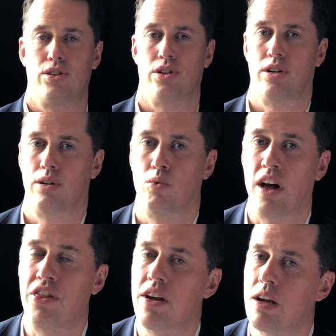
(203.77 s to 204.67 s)
Sure. Well,
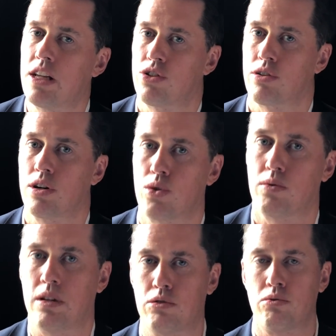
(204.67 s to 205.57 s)
I think it starts,
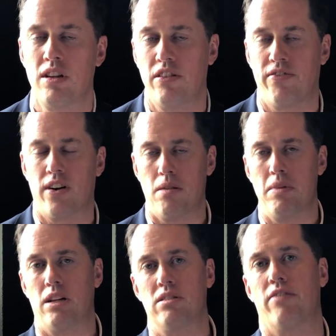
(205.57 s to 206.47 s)
it's really the
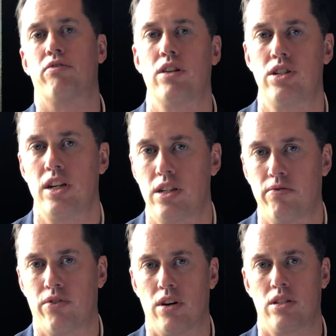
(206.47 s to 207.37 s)
fundamental differentiation
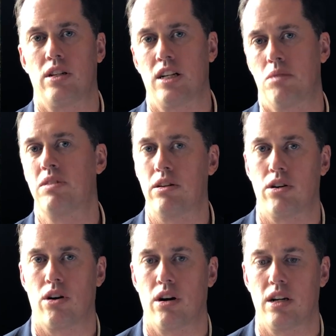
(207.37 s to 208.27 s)
for us, and it comes down
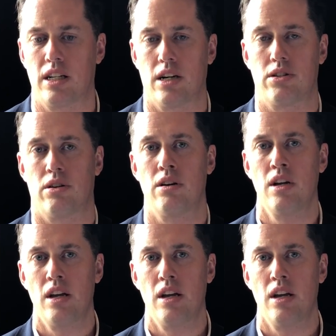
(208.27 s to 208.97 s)
to architecture.